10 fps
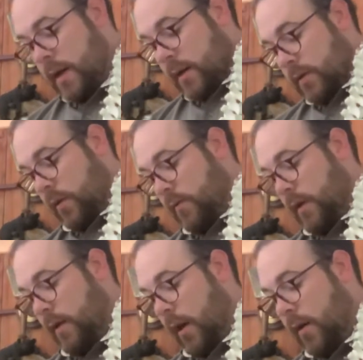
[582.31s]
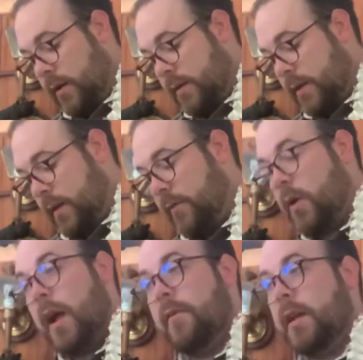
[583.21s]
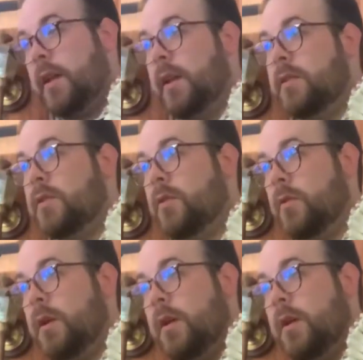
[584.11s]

So honestly, if you're having an issue